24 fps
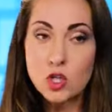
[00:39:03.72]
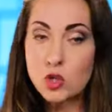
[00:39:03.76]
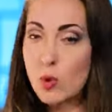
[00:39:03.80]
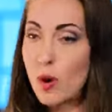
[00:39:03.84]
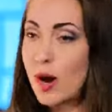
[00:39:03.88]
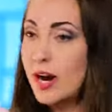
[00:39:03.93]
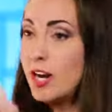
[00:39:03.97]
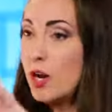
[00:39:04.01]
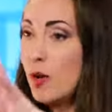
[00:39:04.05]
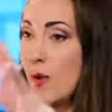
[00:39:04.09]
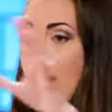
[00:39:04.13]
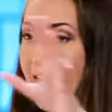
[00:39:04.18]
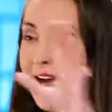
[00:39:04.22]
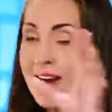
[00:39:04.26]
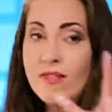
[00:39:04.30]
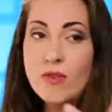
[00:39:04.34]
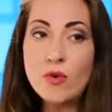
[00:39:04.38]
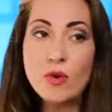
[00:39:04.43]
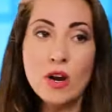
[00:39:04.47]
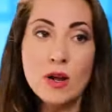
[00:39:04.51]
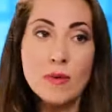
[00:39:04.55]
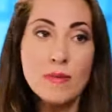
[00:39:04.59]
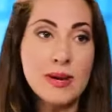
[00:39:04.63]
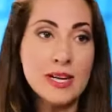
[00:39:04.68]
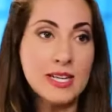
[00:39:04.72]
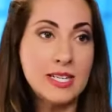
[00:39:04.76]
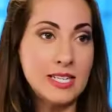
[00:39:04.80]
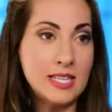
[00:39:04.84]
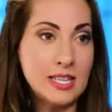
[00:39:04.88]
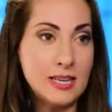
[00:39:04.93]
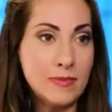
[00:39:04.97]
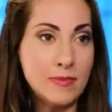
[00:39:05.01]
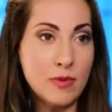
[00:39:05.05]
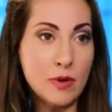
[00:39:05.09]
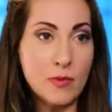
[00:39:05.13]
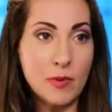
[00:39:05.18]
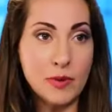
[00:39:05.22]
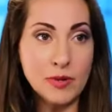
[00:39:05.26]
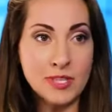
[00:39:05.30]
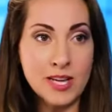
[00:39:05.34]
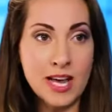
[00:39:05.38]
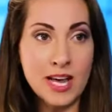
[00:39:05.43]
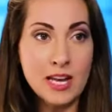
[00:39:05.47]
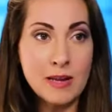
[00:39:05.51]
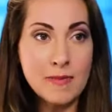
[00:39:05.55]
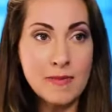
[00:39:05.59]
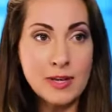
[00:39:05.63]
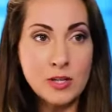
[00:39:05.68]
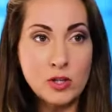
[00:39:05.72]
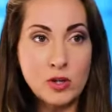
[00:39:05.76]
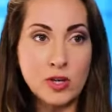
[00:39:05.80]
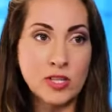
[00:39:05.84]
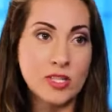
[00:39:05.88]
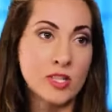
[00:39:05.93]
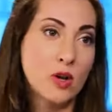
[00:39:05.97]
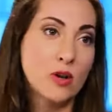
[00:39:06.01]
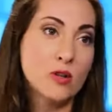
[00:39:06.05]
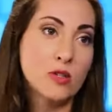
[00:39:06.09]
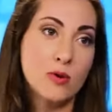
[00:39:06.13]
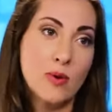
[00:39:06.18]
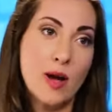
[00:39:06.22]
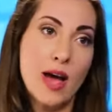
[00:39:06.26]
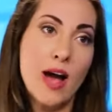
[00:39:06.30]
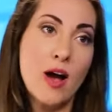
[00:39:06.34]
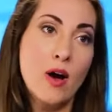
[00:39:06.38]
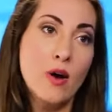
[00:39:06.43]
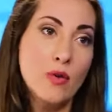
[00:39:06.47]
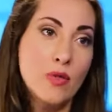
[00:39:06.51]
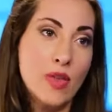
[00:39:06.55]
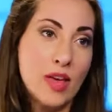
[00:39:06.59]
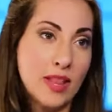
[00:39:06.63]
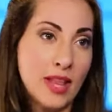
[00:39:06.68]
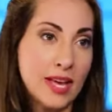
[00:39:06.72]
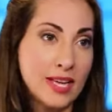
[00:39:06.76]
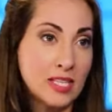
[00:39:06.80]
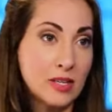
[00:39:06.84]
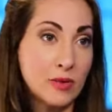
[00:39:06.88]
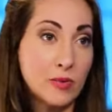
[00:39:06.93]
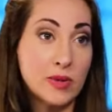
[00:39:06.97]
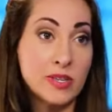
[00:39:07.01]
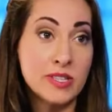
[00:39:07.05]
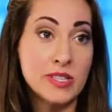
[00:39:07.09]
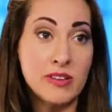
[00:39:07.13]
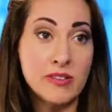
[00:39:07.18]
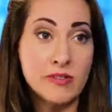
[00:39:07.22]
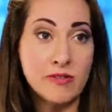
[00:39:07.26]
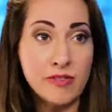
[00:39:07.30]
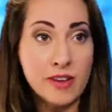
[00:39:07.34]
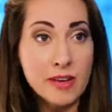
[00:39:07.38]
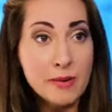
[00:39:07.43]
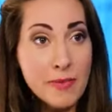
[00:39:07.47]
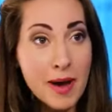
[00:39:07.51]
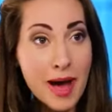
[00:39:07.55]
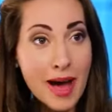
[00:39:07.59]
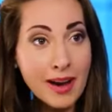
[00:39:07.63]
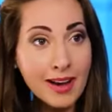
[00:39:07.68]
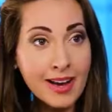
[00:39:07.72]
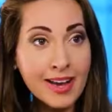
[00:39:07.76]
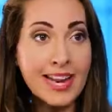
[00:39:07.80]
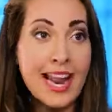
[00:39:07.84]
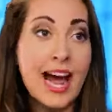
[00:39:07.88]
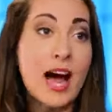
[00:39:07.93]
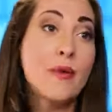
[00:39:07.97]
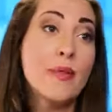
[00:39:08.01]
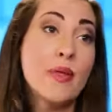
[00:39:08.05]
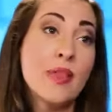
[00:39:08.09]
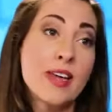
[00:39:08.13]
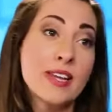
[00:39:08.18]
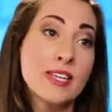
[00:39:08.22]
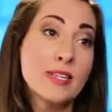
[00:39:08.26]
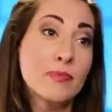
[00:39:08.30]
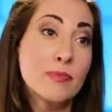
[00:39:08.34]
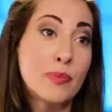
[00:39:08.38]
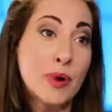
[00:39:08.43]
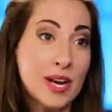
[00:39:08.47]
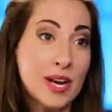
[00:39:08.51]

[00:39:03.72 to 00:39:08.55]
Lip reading: So I know everyone on my team, their personality matrix, and also how they like to receive feedback and how they like to